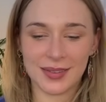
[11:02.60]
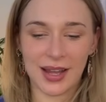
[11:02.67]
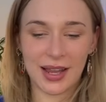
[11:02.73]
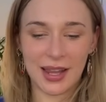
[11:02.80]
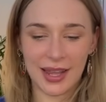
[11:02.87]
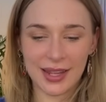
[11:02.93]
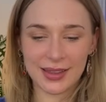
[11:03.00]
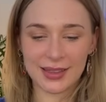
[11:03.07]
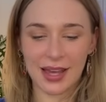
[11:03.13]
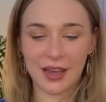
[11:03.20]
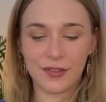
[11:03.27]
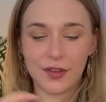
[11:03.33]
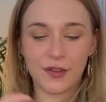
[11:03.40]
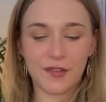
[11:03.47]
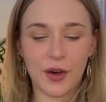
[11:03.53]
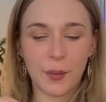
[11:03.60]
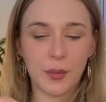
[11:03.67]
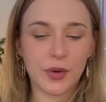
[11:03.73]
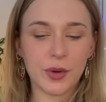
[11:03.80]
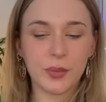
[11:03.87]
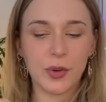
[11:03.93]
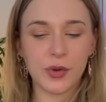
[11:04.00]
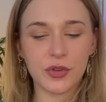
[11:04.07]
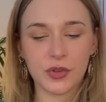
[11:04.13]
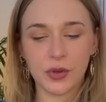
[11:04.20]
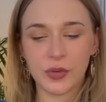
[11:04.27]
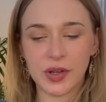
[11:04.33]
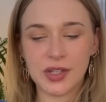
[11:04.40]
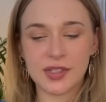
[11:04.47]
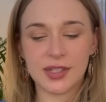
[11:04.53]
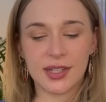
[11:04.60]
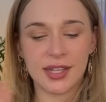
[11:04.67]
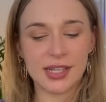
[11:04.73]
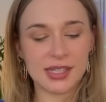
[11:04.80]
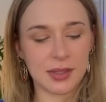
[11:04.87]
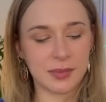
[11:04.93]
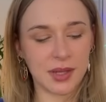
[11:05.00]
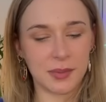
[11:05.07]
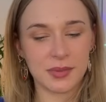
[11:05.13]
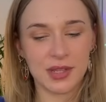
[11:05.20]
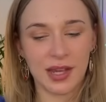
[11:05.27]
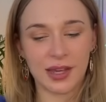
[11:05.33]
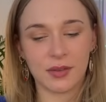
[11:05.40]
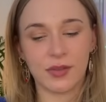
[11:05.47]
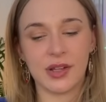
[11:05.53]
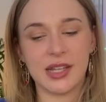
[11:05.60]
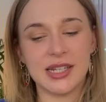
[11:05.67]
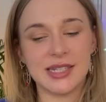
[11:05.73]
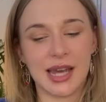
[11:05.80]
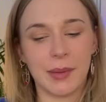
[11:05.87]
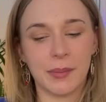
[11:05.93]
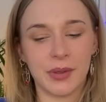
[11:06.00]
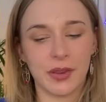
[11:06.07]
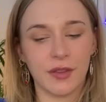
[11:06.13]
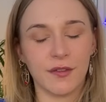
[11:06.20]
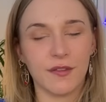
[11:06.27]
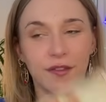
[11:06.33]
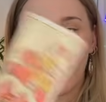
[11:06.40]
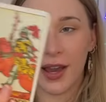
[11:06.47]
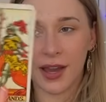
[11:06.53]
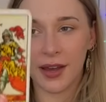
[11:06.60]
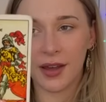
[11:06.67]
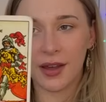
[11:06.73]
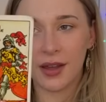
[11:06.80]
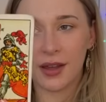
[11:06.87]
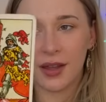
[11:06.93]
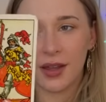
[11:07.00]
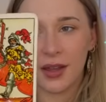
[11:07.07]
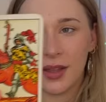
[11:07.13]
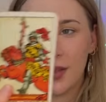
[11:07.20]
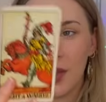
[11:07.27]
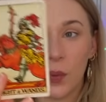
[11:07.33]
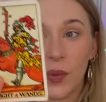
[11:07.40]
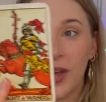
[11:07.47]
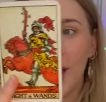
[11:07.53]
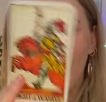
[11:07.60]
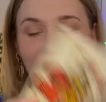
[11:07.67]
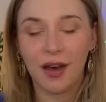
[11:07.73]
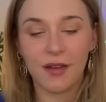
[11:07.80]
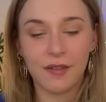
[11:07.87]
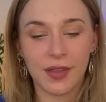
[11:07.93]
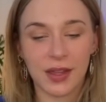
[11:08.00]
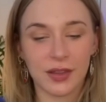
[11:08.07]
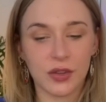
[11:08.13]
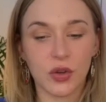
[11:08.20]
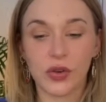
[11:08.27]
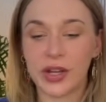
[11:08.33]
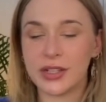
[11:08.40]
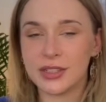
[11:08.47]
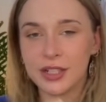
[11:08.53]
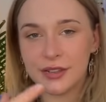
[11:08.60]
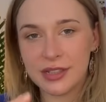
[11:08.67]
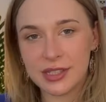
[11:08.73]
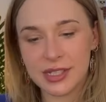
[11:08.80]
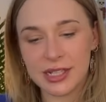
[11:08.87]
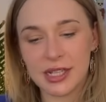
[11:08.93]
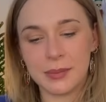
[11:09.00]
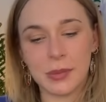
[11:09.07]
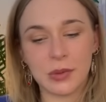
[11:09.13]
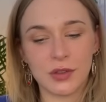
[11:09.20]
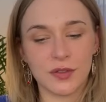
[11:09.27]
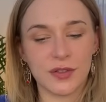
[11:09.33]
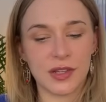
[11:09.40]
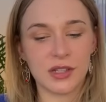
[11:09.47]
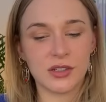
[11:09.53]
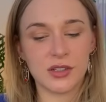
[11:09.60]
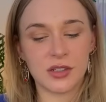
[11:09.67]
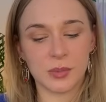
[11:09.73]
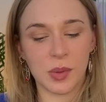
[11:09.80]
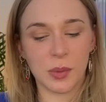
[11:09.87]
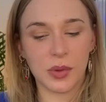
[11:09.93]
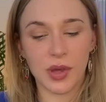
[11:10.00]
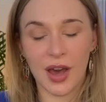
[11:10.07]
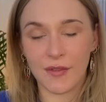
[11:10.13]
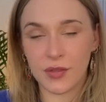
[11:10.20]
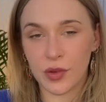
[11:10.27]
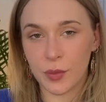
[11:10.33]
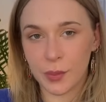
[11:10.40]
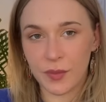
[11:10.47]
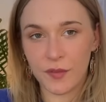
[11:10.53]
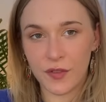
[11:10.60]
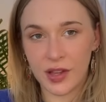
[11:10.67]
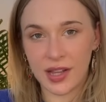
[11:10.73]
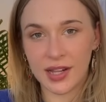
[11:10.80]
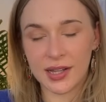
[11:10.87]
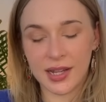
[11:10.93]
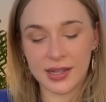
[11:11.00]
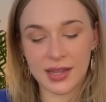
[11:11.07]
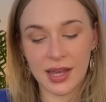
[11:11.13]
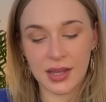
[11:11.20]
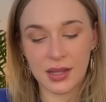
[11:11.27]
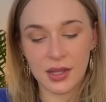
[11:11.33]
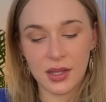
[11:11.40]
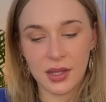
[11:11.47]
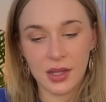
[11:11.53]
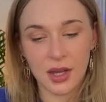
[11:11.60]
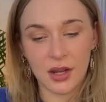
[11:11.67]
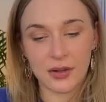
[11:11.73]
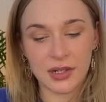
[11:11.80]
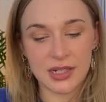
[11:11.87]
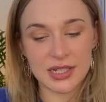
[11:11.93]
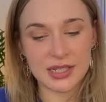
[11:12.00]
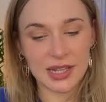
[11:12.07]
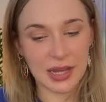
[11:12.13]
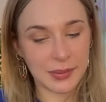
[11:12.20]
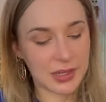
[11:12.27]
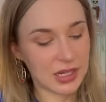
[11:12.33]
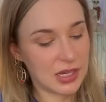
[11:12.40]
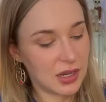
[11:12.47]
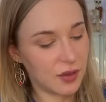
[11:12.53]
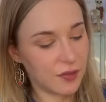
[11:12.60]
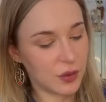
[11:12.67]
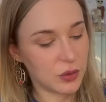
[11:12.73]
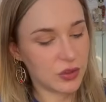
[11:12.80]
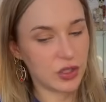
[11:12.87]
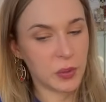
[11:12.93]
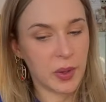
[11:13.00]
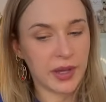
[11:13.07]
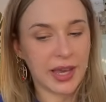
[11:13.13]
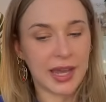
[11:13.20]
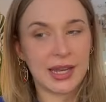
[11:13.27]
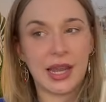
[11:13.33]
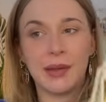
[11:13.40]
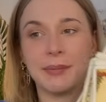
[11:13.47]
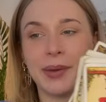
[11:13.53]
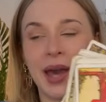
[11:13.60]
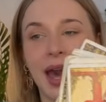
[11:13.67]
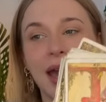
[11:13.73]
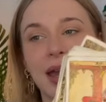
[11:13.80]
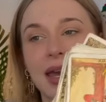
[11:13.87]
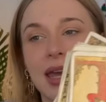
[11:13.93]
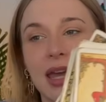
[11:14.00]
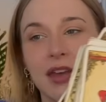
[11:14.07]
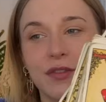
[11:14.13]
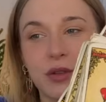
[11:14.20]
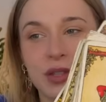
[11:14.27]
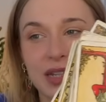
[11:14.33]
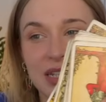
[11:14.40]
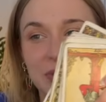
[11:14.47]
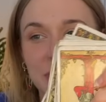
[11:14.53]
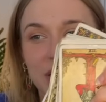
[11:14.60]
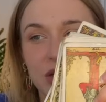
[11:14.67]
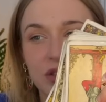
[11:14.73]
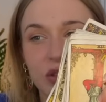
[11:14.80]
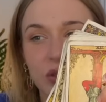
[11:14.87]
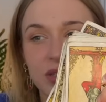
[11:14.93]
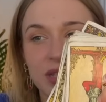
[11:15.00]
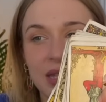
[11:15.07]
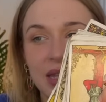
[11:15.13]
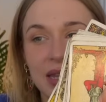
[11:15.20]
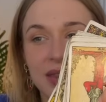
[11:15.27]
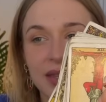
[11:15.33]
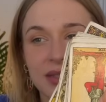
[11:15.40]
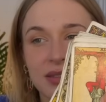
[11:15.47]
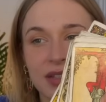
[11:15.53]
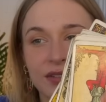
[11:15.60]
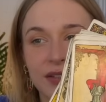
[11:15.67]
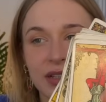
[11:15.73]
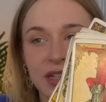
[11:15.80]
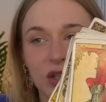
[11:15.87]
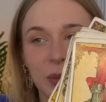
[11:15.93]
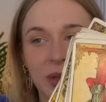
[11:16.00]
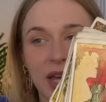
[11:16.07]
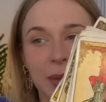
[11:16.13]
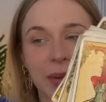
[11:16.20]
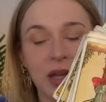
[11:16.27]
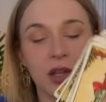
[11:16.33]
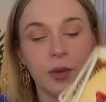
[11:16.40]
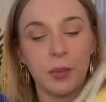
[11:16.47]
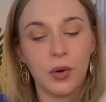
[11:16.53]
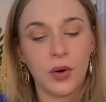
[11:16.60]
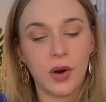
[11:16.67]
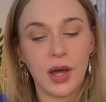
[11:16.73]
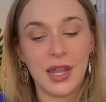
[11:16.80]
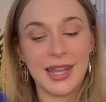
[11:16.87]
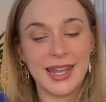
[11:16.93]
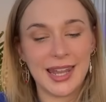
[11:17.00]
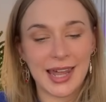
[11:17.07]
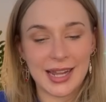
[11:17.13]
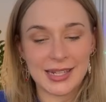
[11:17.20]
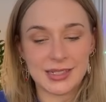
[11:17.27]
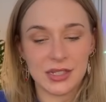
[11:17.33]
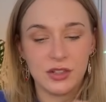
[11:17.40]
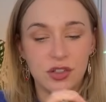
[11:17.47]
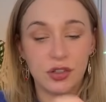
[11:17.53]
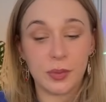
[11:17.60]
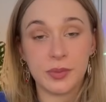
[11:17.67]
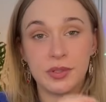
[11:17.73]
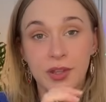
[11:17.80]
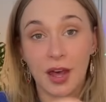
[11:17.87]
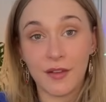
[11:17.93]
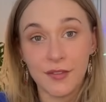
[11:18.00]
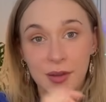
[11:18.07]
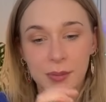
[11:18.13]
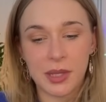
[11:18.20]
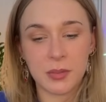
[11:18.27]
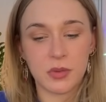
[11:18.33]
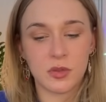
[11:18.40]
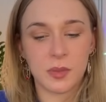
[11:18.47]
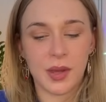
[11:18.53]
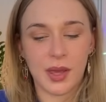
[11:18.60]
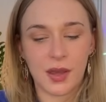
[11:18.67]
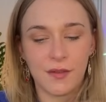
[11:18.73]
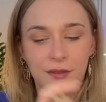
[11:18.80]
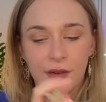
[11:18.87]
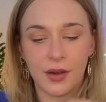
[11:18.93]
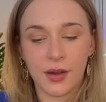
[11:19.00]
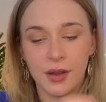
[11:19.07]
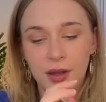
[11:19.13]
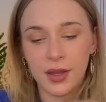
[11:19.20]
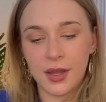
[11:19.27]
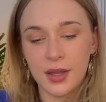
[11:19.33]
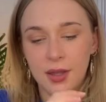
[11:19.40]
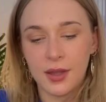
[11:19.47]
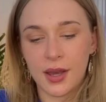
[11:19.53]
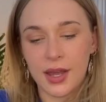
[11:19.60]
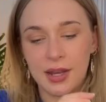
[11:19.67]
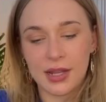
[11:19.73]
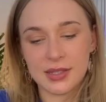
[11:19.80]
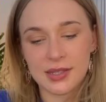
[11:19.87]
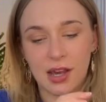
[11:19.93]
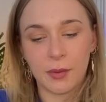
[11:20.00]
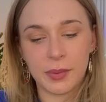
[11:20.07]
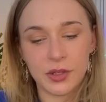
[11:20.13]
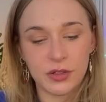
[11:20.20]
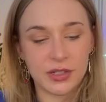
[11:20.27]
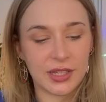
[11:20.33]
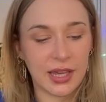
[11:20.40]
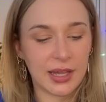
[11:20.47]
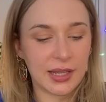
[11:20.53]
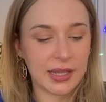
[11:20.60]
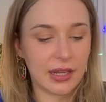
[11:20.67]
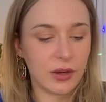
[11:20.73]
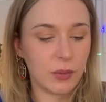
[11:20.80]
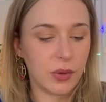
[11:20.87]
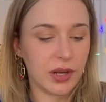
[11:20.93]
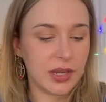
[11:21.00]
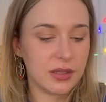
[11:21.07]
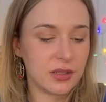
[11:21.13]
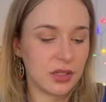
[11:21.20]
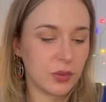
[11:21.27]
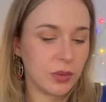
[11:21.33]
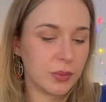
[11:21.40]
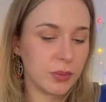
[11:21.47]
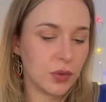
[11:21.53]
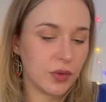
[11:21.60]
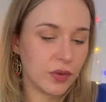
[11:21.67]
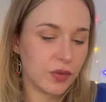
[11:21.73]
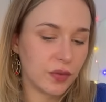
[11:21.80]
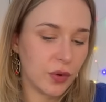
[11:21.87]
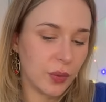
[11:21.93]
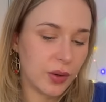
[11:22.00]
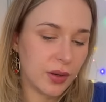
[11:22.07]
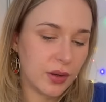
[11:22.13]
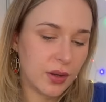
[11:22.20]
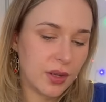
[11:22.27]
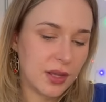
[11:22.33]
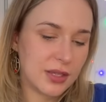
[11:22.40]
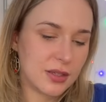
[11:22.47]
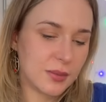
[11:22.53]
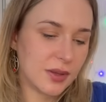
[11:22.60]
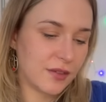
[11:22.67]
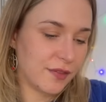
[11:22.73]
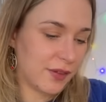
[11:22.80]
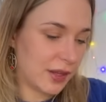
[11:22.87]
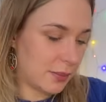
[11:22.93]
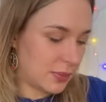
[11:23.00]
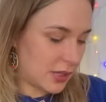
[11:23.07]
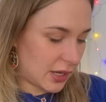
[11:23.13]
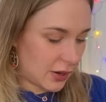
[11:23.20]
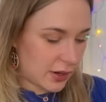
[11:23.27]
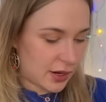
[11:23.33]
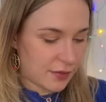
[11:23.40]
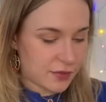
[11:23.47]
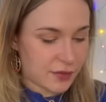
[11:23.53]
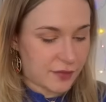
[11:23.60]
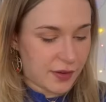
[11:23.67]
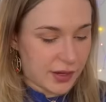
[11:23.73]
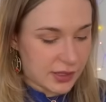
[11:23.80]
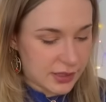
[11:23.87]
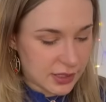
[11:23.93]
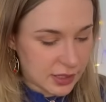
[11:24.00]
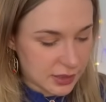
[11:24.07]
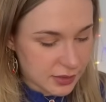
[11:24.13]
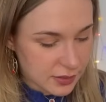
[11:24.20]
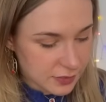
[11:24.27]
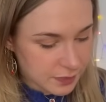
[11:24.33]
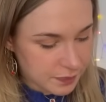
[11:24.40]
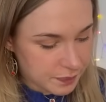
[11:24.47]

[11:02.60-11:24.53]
I like that. If you felt more emotional recently, sometimes that can really dampen the fire that we have, like creativity and motivations. Maybe you have not been feeling like that around this time. In the near future, you are getting that back. It feels like it's because you're seeing things differently. You're becoming a lot more enlightened. You're observing people's behavior. And that's helping you to get clear on what it is that you want moving forward. Something flipped here, and I have to find it.